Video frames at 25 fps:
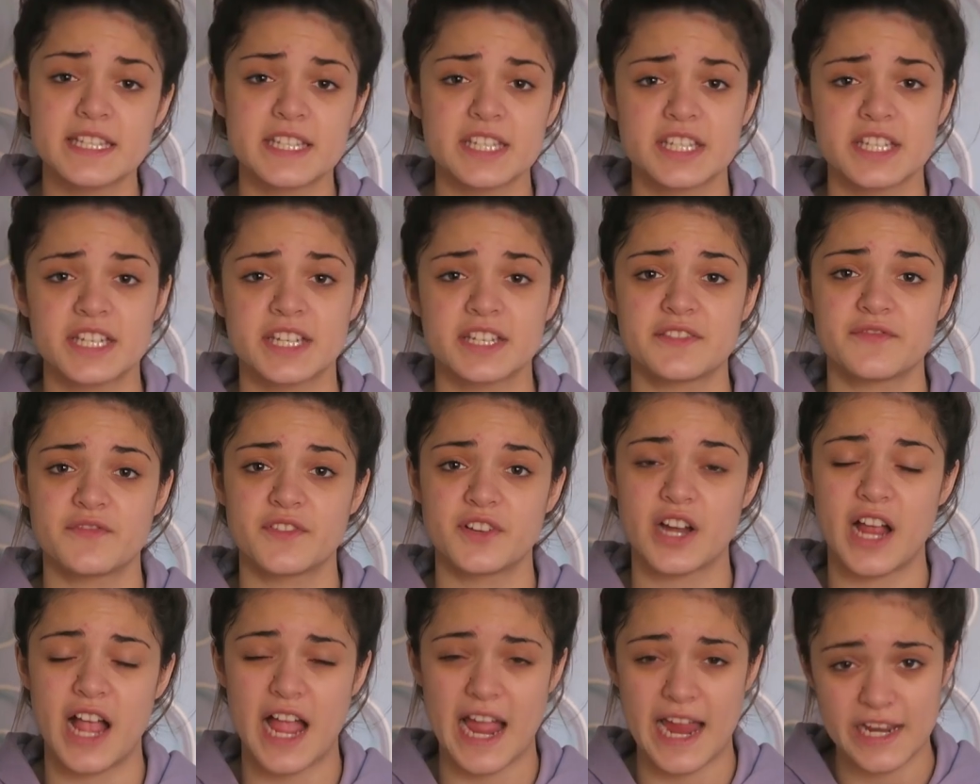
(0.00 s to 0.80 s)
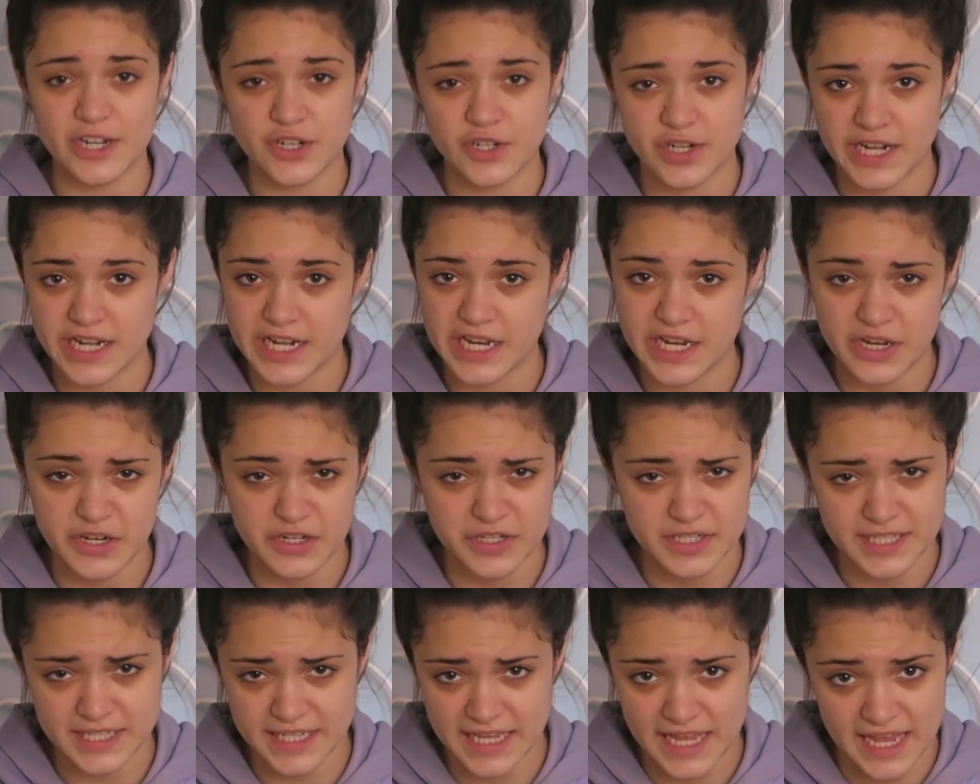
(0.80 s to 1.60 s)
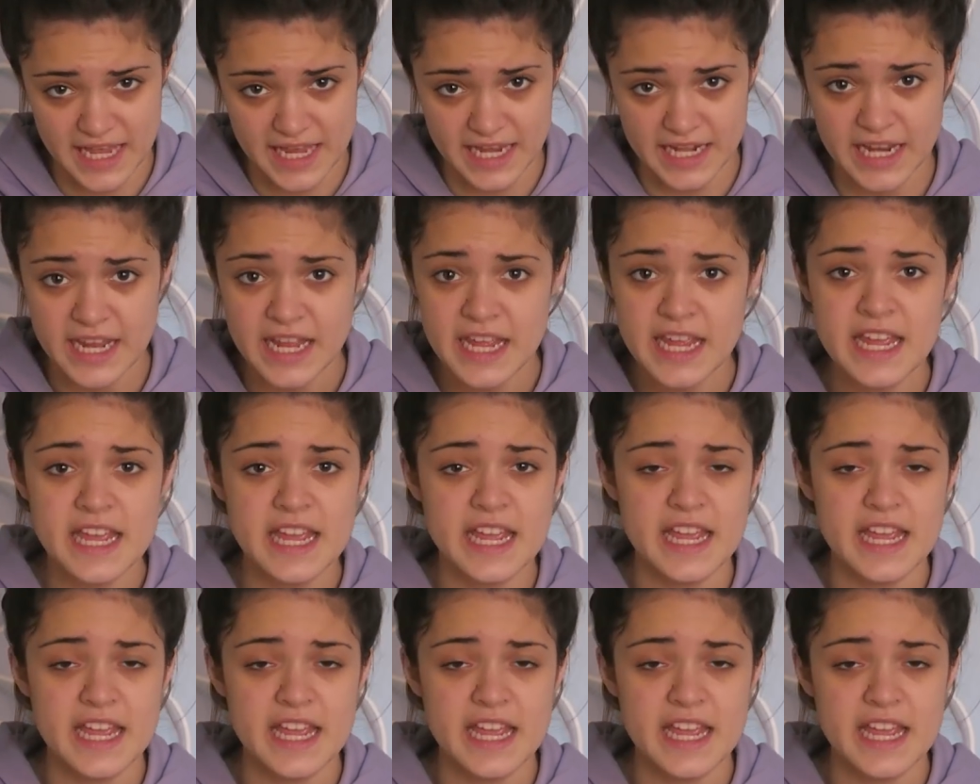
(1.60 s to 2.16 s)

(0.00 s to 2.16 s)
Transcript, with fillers: this is just for hydrating your skin.